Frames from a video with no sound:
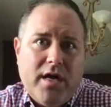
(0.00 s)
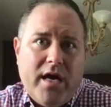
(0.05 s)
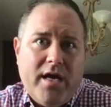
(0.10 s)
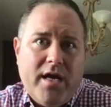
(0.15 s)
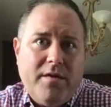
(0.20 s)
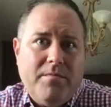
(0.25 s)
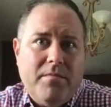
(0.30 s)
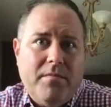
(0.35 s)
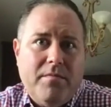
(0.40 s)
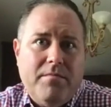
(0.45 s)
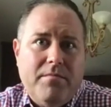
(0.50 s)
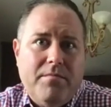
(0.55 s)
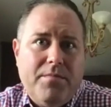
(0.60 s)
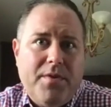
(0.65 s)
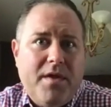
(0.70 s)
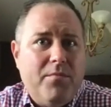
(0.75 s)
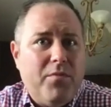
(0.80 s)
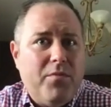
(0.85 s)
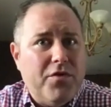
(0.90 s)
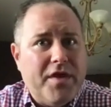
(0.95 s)
and
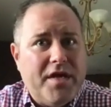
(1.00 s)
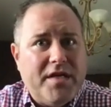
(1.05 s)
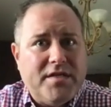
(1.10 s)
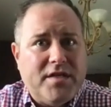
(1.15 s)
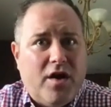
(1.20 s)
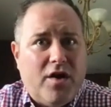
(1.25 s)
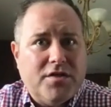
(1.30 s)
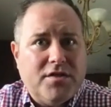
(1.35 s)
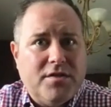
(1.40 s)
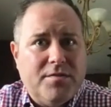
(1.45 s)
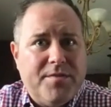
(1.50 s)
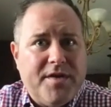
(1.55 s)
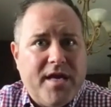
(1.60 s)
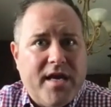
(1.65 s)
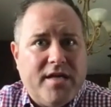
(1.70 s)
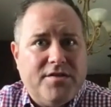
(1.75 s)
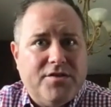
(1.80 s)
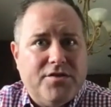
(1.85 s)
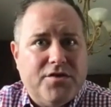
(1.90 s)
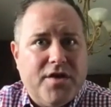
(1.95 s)
people that talked to me
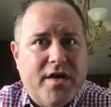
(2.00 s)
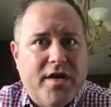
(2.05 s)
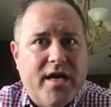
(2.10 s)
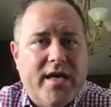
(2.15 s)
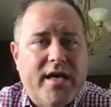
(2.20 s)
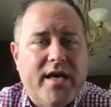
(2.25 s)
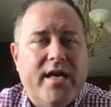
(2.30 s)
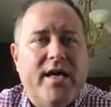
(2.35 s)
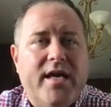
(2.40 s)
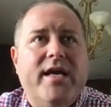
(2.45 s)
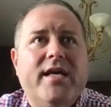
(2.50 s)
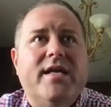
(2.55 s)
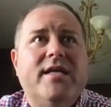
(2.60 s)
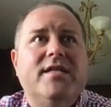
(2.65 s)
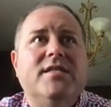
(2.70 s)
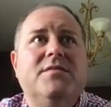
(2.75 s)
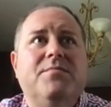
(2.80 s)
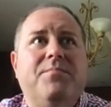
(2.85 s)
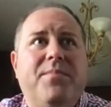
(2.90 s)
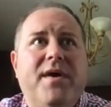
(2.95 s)
yesterday, it
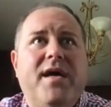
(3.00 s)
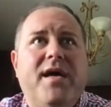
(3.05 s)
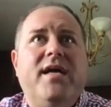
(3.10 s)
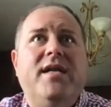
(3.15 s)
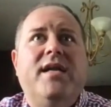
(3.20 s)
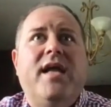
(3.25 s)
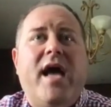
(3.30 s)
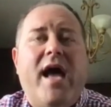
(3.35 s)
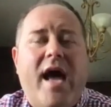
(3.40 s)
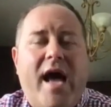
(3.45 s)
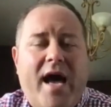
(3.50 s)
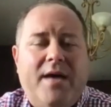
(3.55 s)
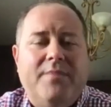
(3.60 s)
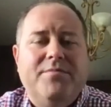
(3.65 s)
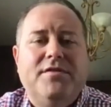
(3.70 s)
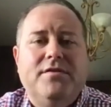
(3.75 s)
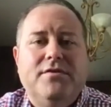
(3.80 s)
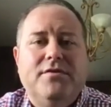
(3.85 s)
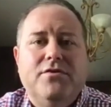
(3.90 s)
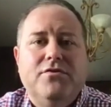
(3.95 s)
has been
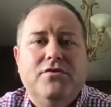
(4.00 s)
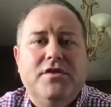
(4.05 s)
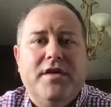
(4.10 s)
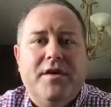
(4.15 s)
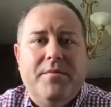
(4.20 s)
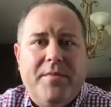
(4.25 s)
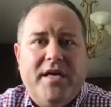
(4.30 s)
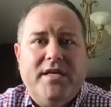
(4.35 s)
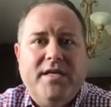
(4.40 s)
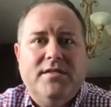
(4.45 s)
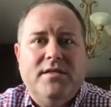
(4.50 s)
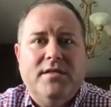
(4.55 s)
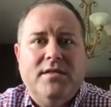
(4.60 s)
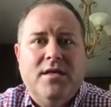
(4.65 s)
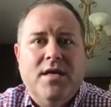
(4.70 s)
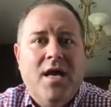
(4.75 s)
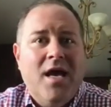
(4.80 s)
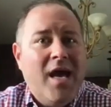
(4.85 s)
absolutely amazing.